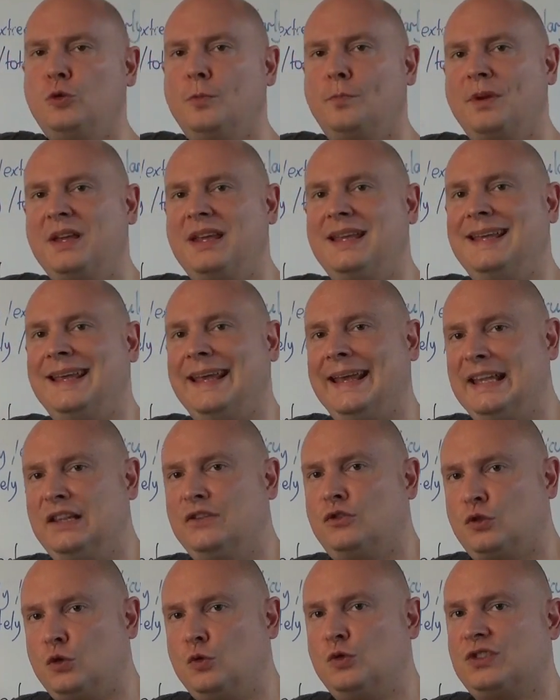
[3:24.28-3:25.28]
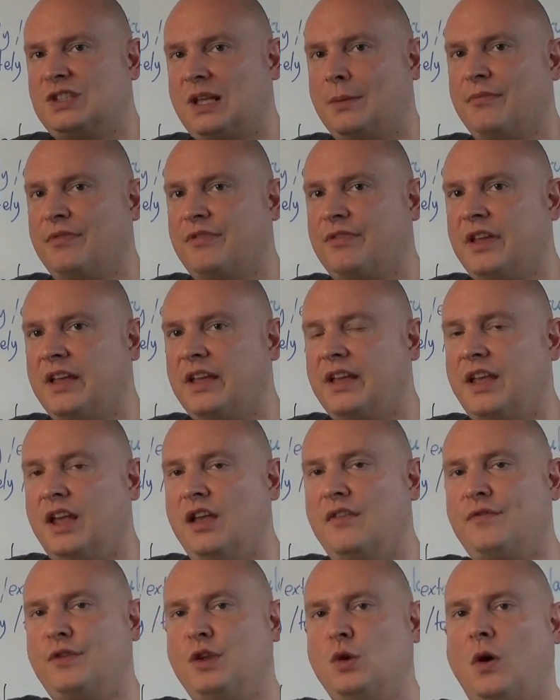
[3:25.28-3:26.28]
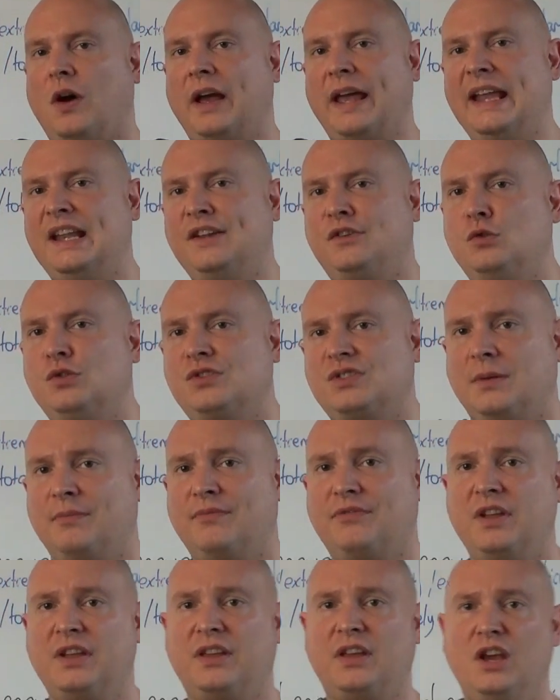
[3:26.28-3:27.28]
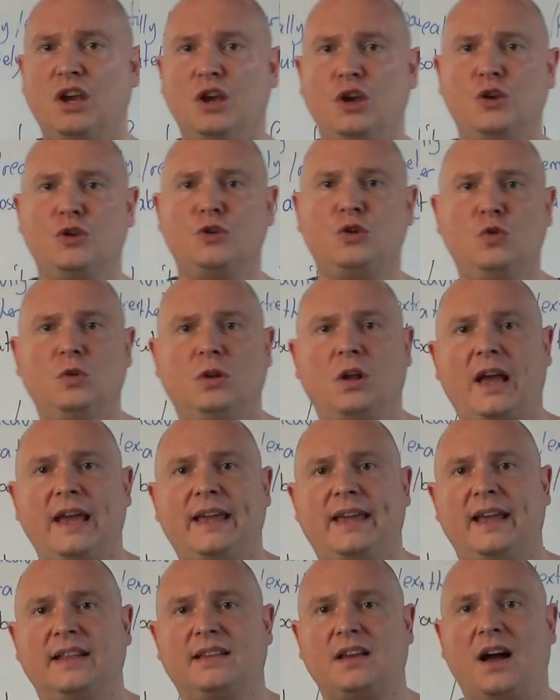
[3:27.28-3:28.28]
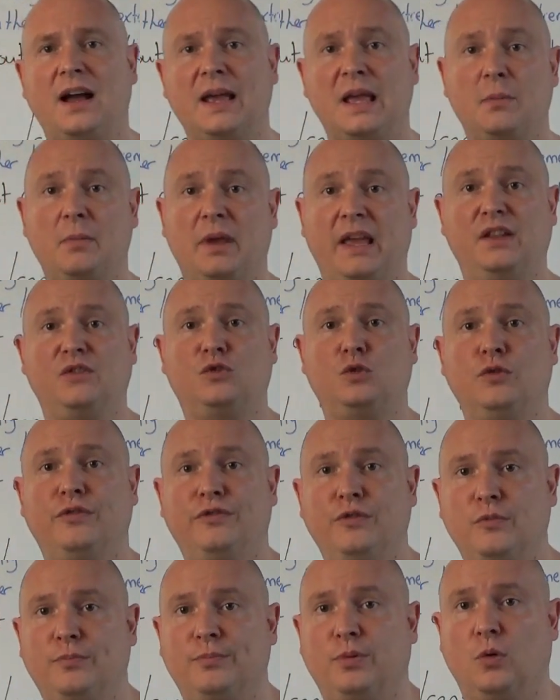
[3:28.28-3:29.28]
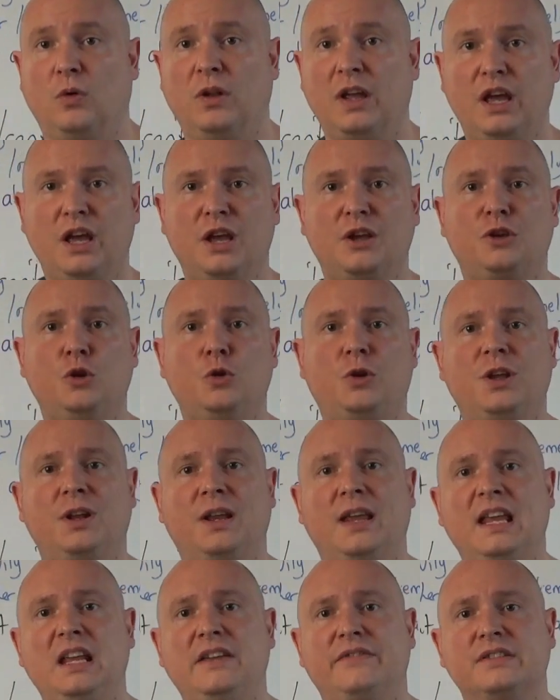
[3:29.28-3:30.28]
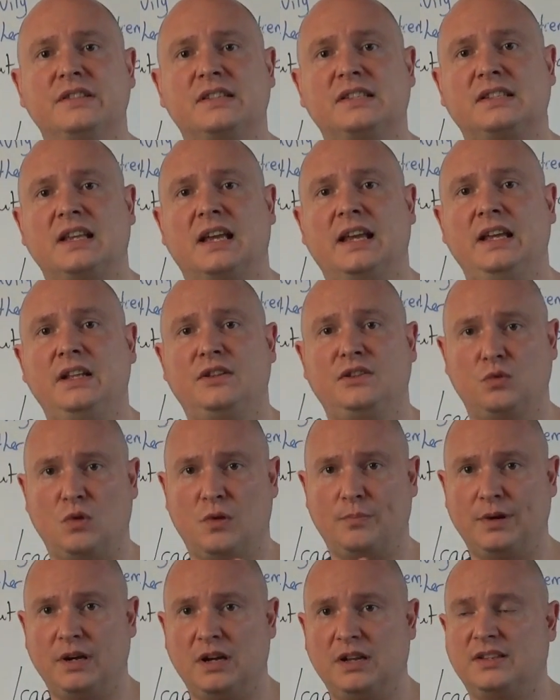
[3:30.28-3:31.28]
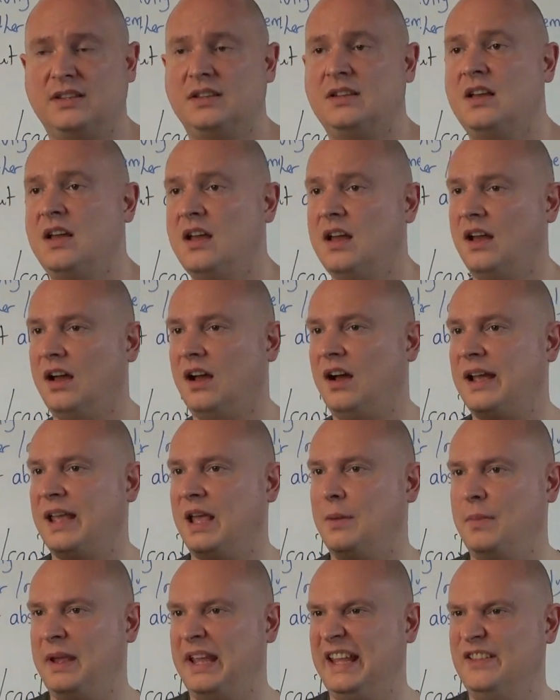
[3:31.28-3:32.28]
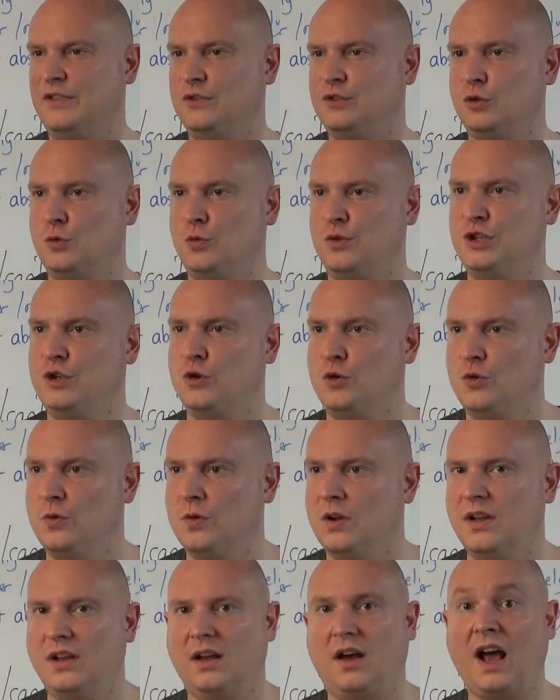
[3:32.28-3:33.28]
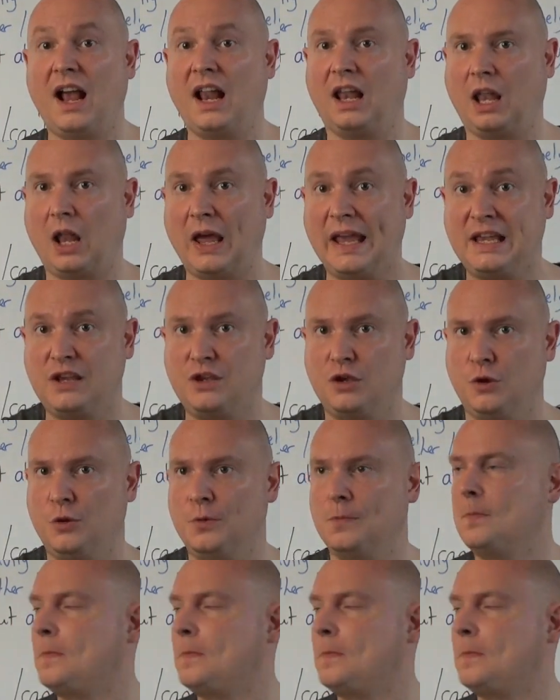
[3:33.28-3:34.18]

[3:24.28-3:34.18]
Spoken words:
be into something. If you are into something, you like it. I am into football. You can even say to a person, I am into you. I like you.